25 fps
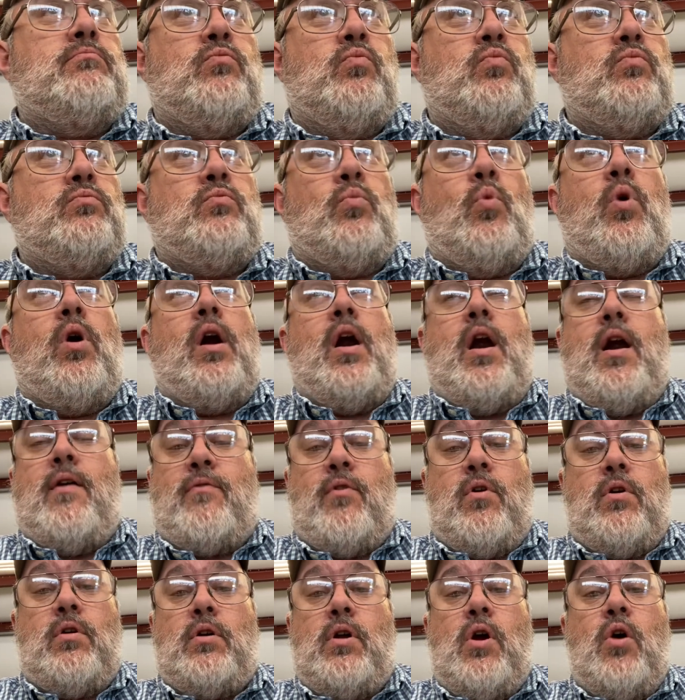
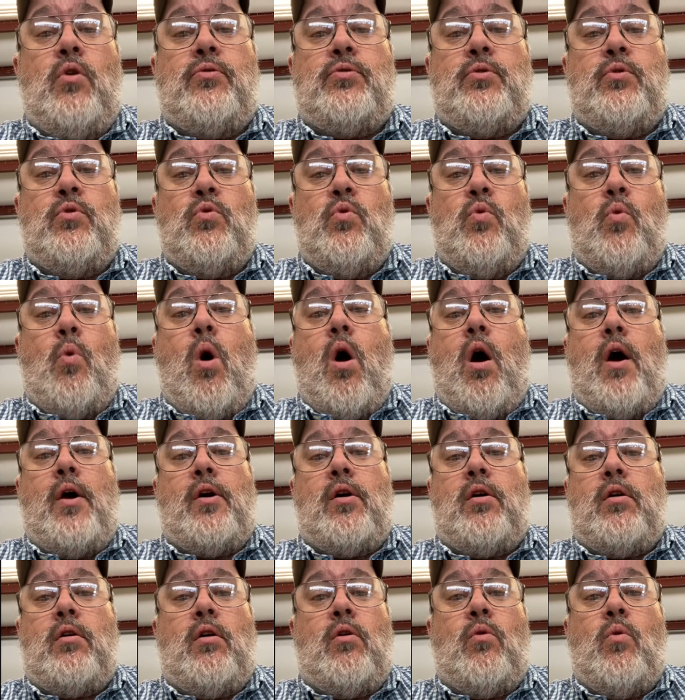wherever and go through water
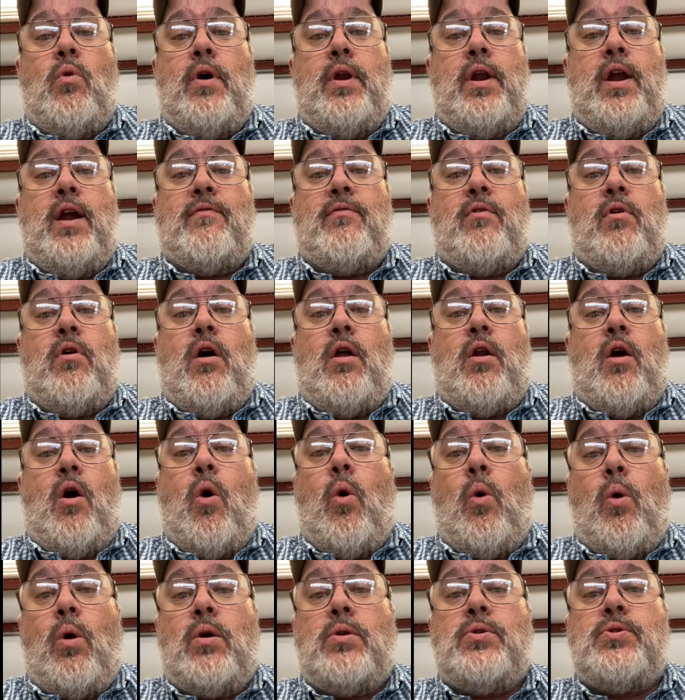or whatever on a
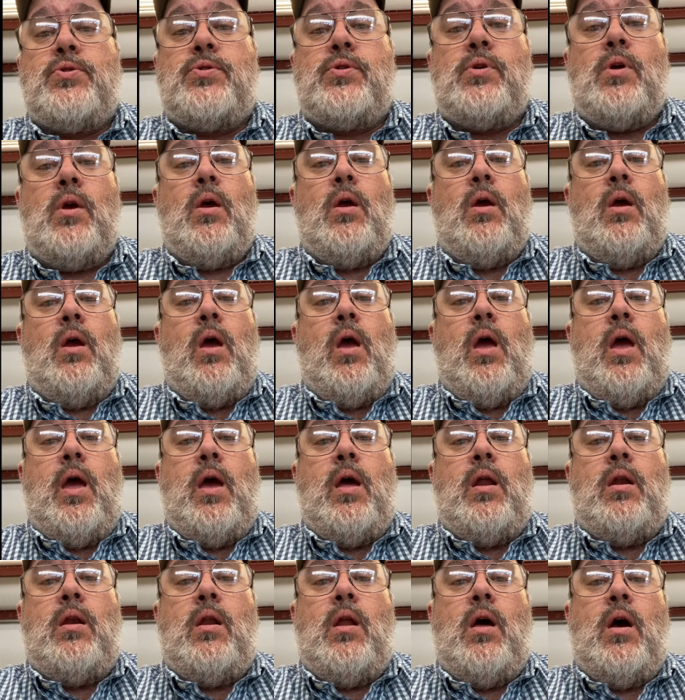horse
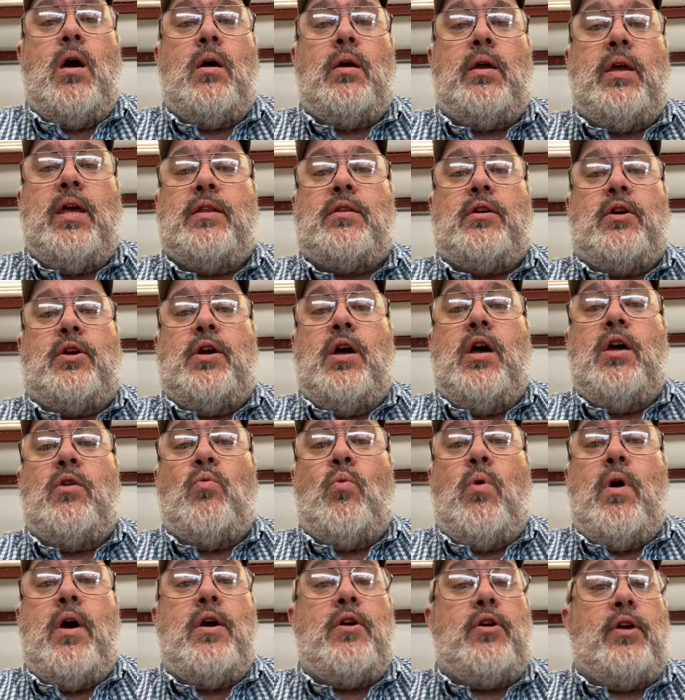and get their gun
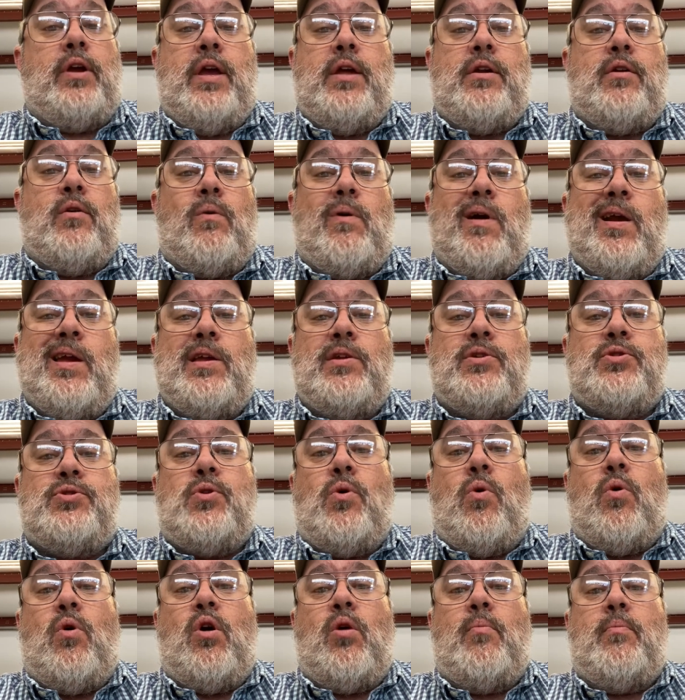wet, or get in a
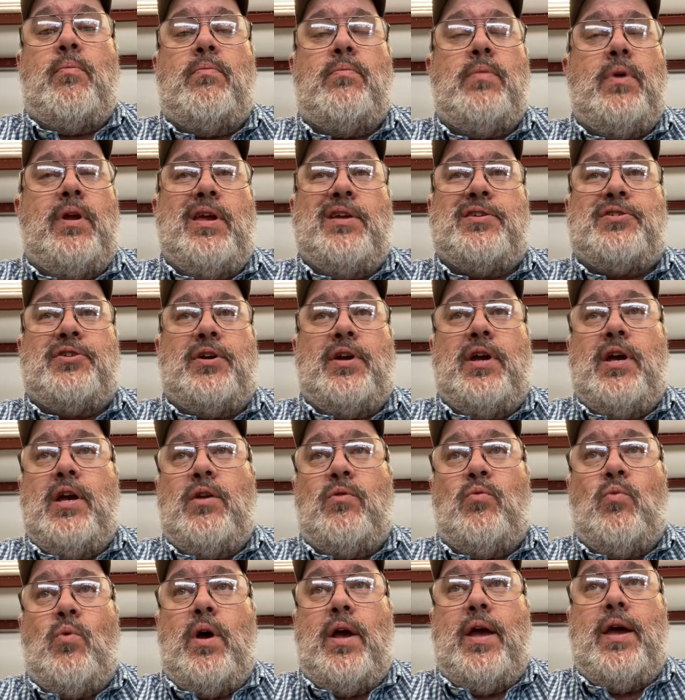rainstorm and get their
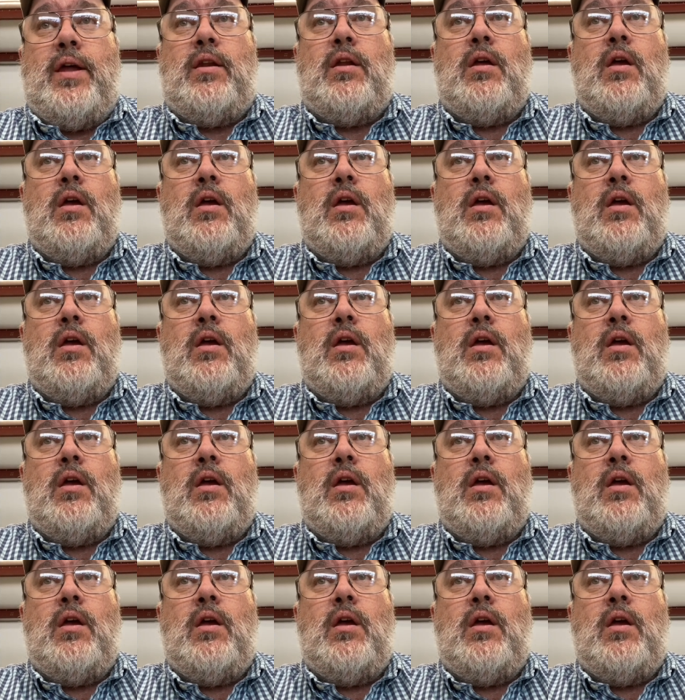gun wet,